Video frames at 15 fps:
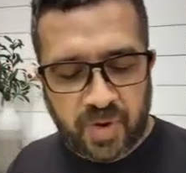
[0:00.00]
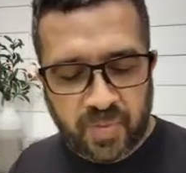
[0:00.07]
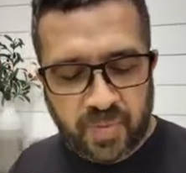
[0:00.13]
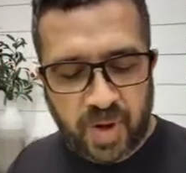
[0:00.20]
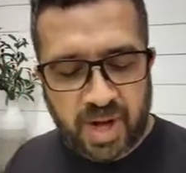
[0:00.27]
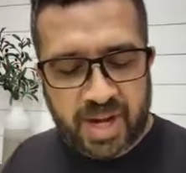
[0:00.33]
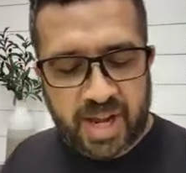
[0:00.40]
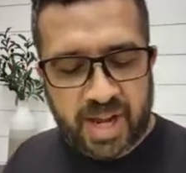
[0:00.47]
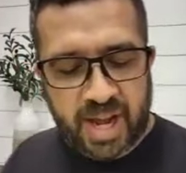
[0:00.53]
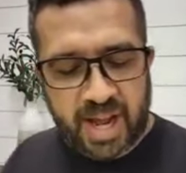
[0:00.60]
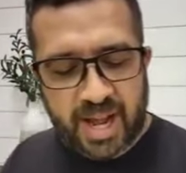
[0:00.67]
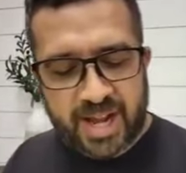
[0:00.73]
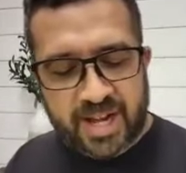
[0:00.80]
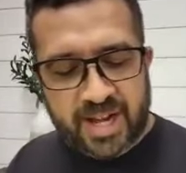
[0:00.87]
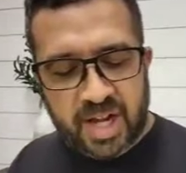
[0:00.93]
right eye
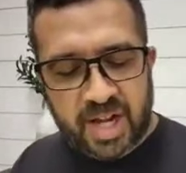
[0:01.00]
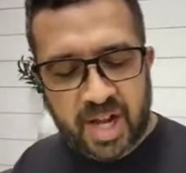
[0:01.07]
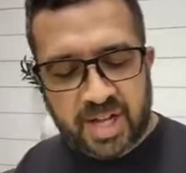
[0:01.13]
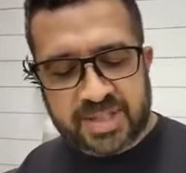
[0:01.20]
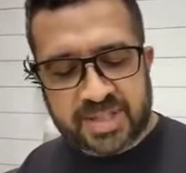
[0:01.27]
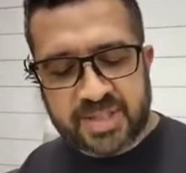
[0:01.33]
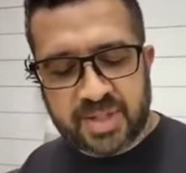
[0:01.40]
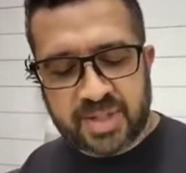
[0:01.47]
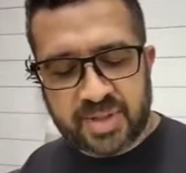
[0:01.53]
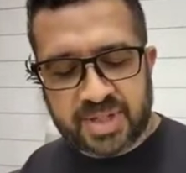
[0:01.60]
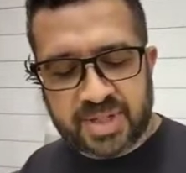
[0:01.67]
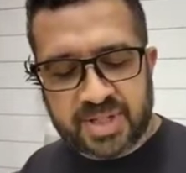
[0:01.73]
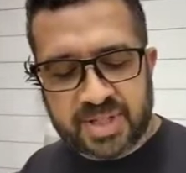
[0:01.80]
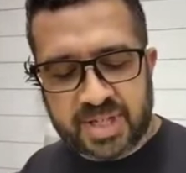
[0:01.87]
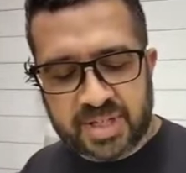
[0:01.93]
causes you to
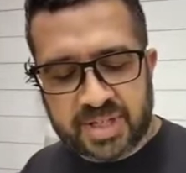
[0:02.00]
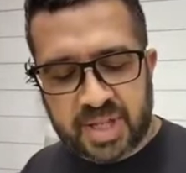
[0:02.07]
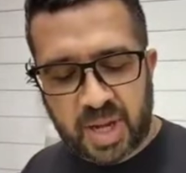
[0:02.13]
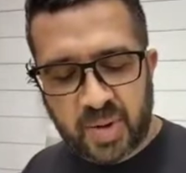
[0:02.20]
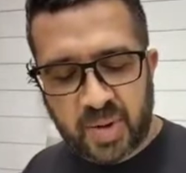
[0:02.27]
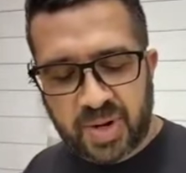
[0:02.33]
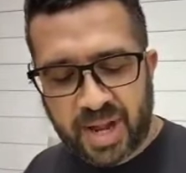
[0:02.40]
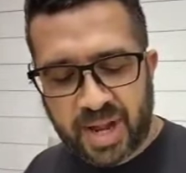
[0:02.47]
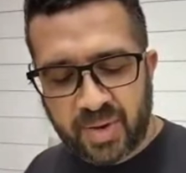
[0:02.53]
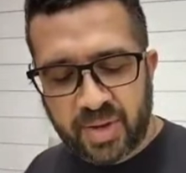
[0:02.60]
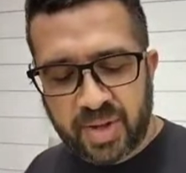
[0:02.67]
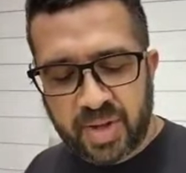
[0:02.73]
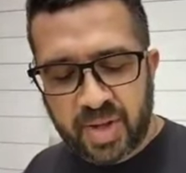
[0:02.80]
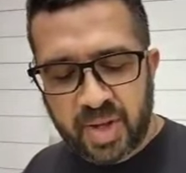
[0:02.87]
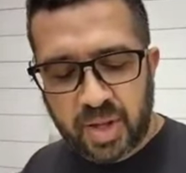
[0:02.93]
sin, tear it out
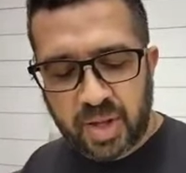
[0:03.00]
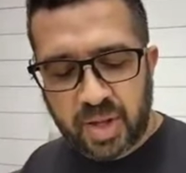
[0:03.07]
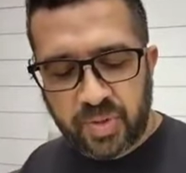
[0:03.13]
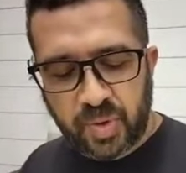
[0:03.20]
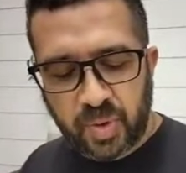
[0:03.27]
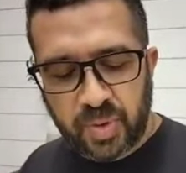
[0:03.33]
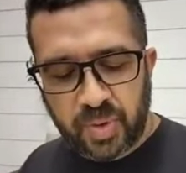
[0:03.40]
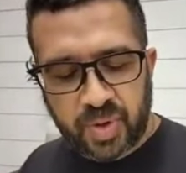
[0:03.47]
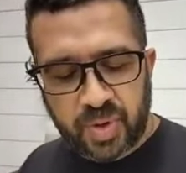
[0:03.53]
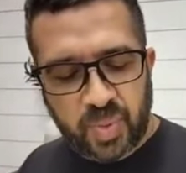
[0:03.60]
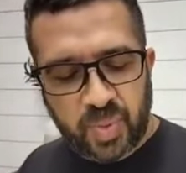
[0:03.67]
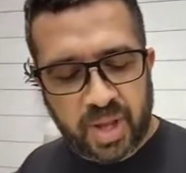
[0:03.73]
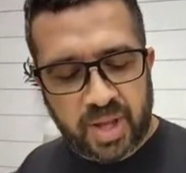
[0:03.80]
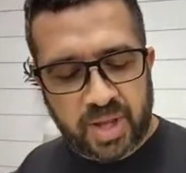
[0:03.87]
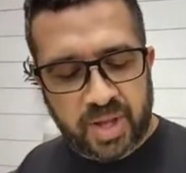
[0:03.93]
and throw it
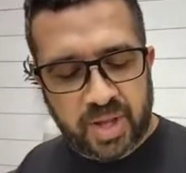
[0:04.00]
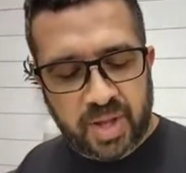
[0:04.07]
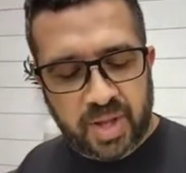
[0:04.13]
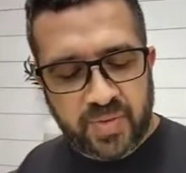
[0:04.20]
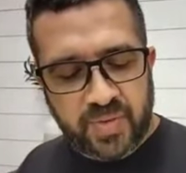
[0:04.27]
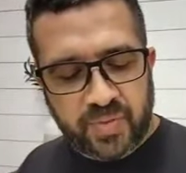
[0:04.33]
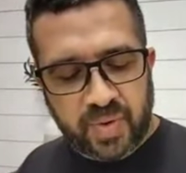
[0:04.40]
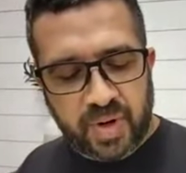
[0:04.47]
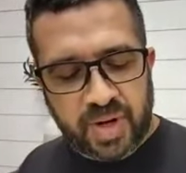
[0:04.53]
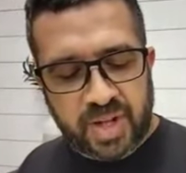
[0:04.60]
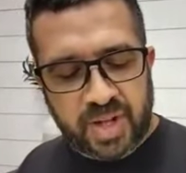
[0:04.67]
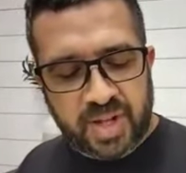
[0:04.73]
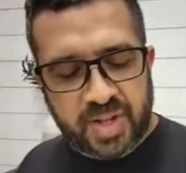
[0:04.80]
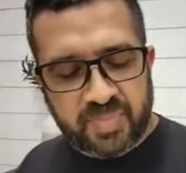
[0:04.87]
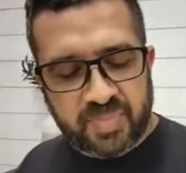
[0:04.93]
away, for
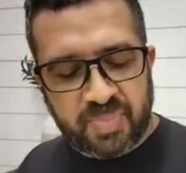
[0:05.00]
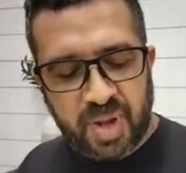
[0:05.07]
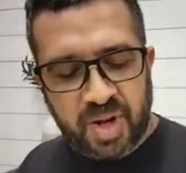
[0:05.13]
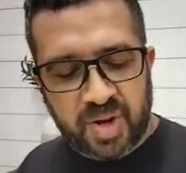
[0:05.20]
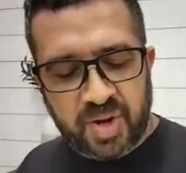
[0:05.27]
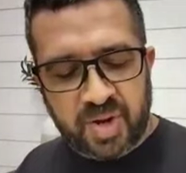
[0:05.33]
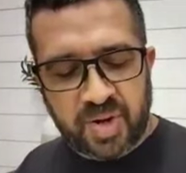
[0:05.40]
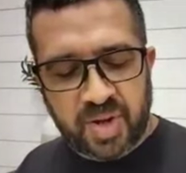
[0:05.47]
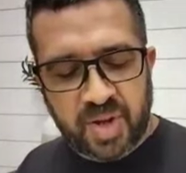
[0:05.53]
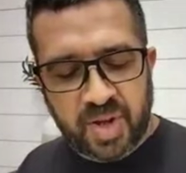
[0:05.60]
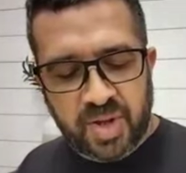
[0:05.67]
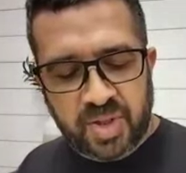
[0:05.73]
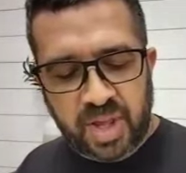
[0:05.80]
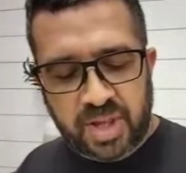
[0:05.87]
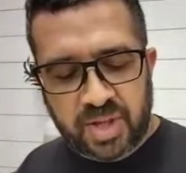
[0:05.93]
it is better
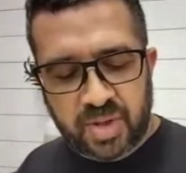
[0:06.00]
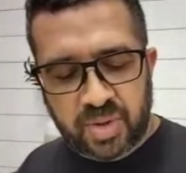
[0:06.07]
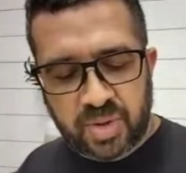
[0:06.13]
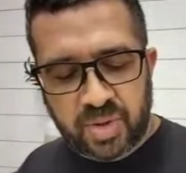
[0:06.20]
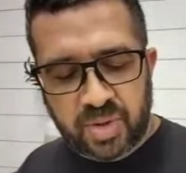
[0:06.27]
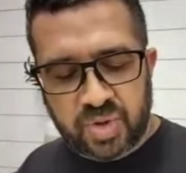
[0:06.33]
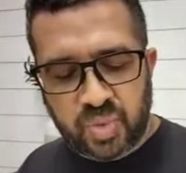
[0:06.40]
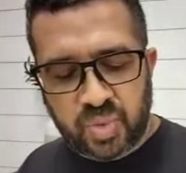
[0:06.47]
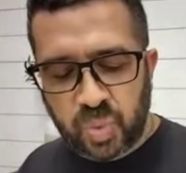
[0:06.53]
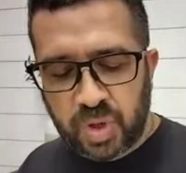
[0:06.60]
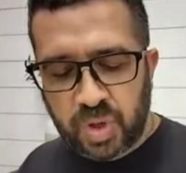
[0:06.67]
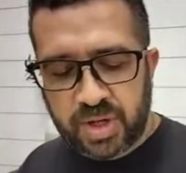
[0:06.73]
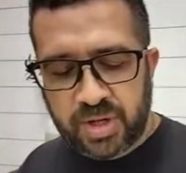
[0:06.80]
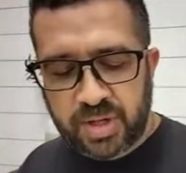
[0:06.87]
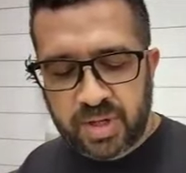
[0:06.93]
that you lose
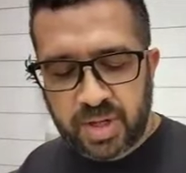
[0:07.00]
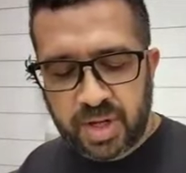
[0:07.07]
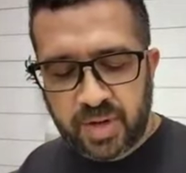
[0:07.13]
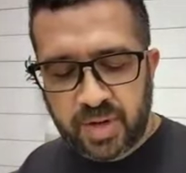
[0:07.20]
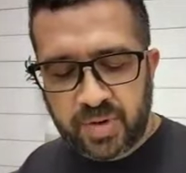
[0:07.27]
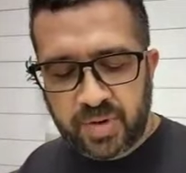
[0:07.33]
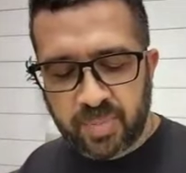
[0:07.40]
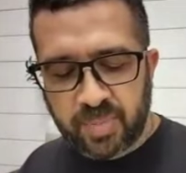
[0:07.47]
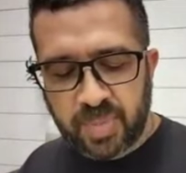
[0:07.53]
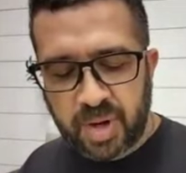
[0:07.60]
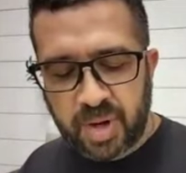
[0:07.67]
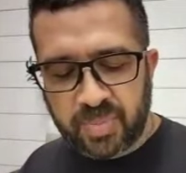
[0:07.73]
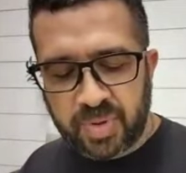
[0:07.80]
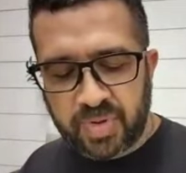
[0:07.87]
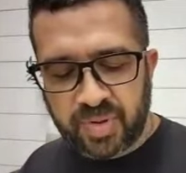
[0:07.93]
one of your
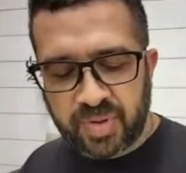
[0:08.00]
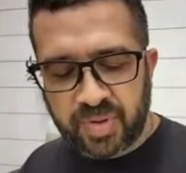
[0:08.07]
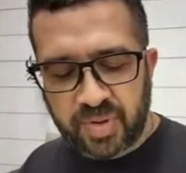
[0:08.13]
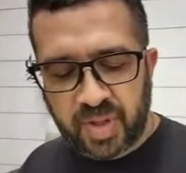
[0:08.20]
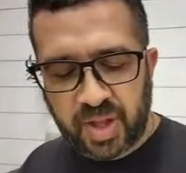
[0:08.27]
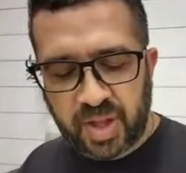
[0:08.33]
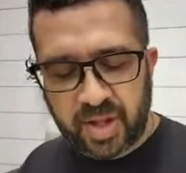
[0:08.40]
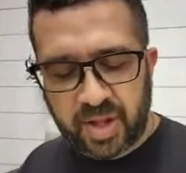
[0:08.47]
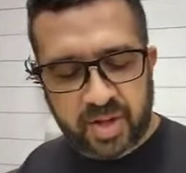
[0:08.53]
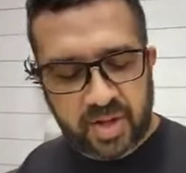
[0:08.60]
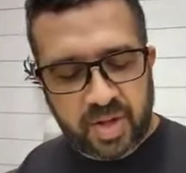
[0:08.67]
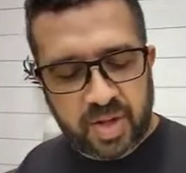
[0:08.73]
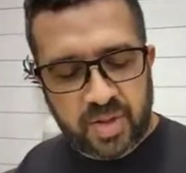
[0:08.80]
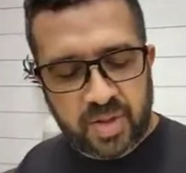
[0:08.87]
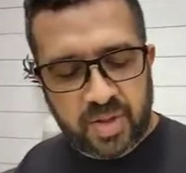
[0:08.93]
members than
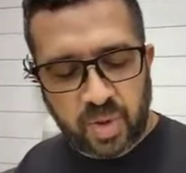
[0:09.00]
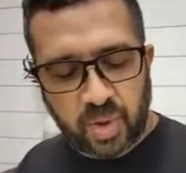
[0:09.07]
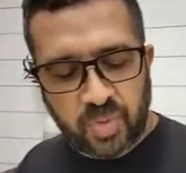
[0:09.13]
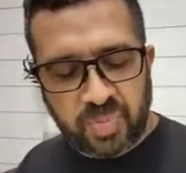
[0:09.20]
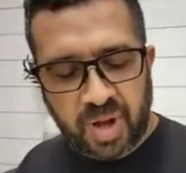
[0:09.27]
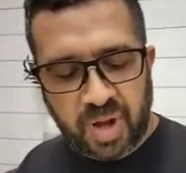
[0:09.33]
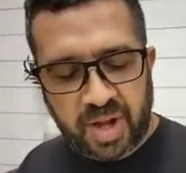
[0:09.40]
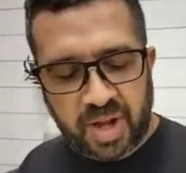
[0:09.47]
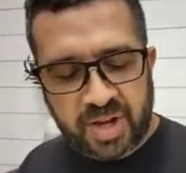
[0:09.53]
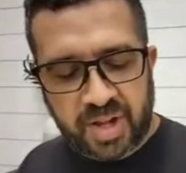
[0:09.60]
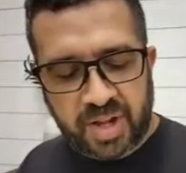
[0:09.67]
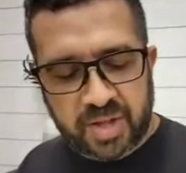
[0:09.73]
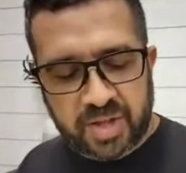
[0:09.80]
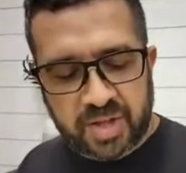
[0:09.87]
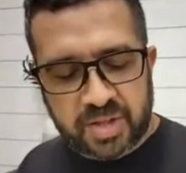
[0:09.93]
the whole body
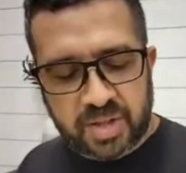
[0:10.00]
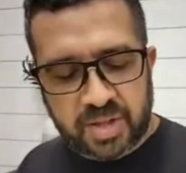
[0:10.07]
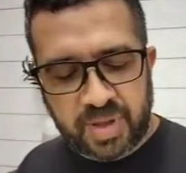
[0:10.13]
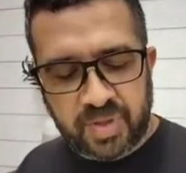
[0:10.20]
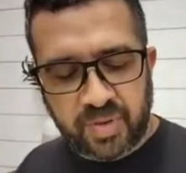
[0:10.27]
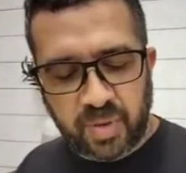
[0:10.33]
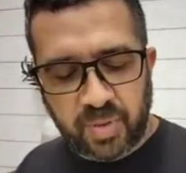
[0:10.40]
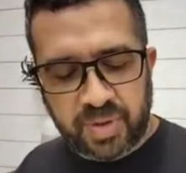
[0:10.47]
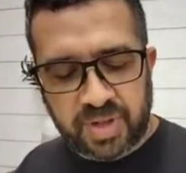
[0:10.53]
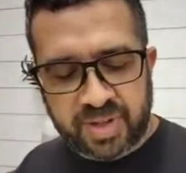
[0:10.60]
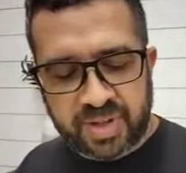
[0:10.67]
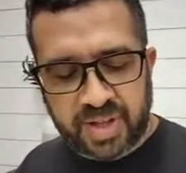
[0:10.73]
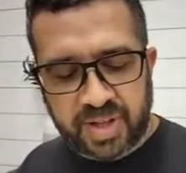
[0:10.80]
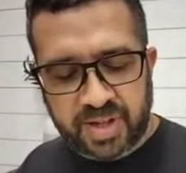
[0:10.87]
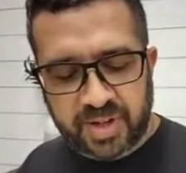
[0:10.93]
to be thrown
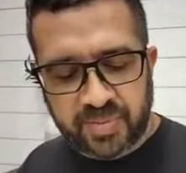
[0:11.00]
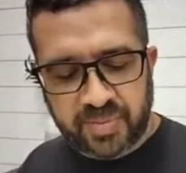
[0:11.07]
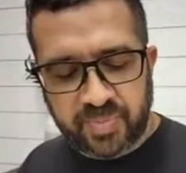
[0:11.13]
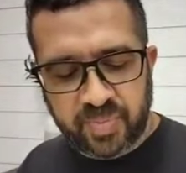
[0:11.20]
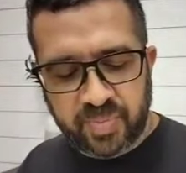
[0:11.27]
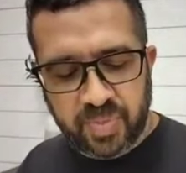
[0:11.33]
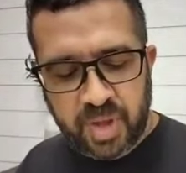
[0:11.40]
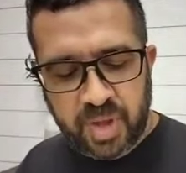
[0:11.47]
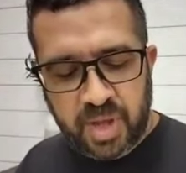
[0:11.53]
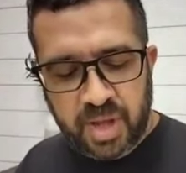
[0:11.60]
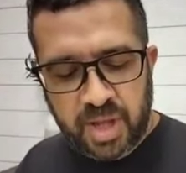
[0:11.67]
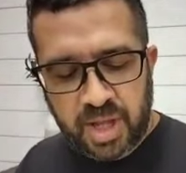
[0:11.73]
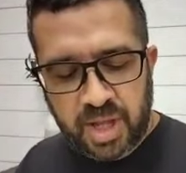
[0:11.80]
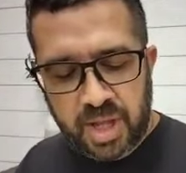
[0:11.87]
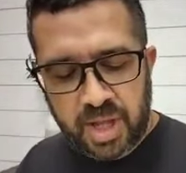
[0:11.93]
into hell.
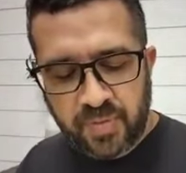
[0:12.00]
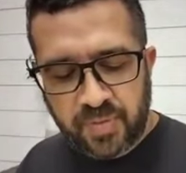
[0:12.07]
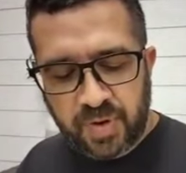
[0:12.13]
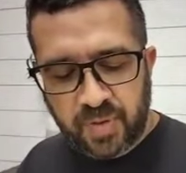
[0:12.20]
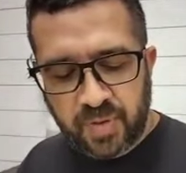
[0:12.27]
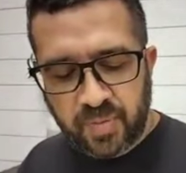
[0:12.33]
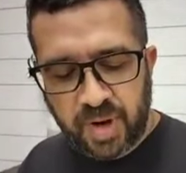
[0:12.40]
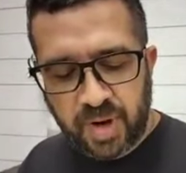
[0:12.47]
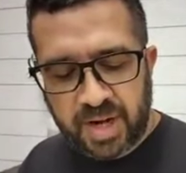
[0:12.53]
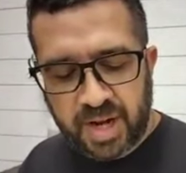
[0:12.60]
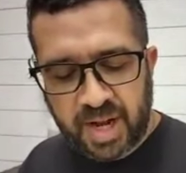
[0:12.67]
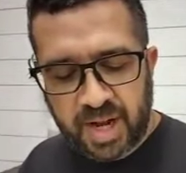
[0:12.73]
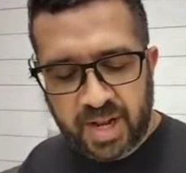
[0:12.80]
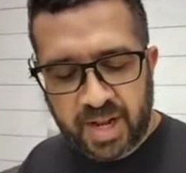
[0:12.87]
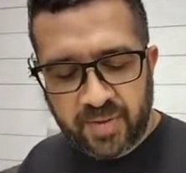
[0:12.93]
And if your right
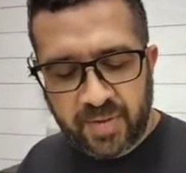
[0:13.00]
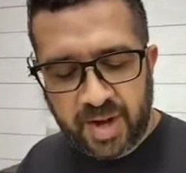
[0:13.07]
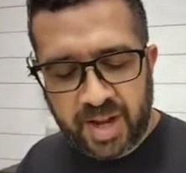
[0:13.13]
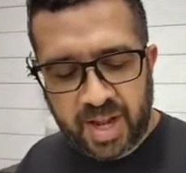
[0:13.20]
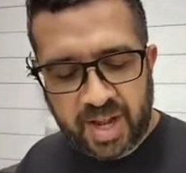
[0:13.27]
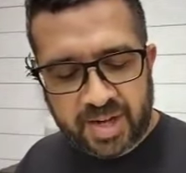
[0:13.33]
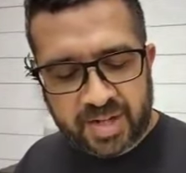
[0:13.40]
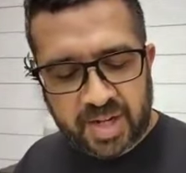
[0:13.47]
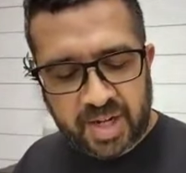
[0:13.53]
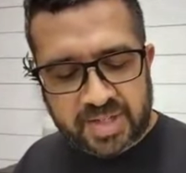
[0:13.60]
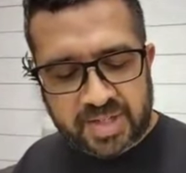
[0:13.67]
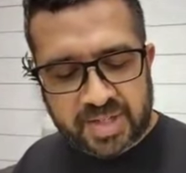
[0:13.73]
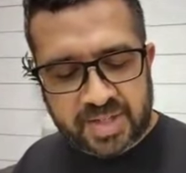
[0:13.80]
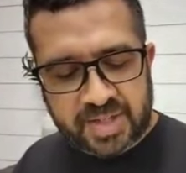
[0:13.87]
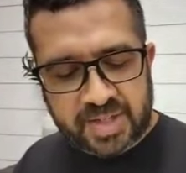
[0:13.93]
hand
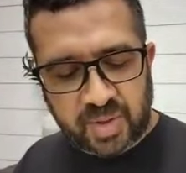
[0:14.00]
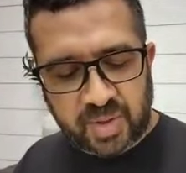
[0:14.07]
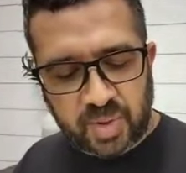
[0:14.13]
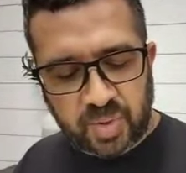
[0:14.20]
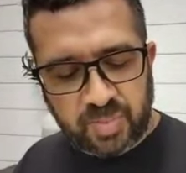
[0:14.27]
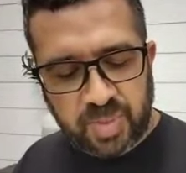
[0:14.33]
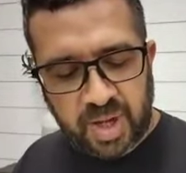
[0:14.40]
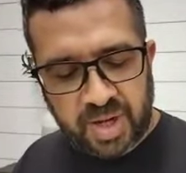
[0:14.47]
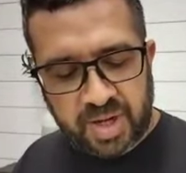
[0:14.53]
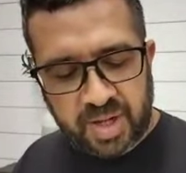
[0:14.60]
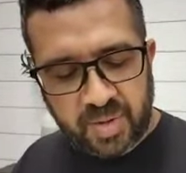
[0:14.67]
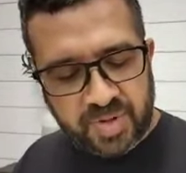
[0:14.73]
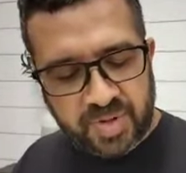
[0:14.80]
causes the whole body,